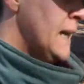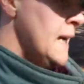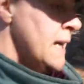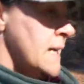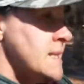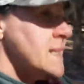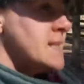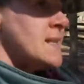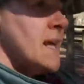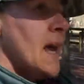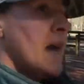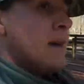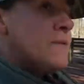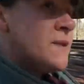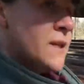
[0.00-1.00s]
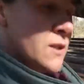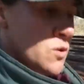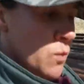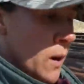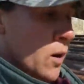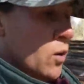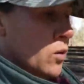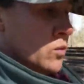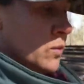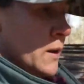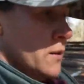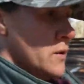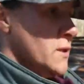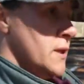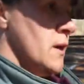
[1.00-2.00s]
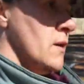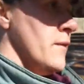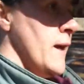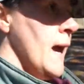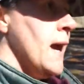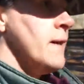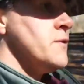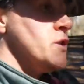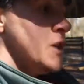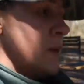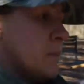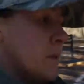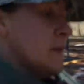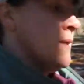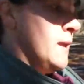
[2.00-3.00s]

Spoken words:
since they have such wet, cold weathers there, they have sheep that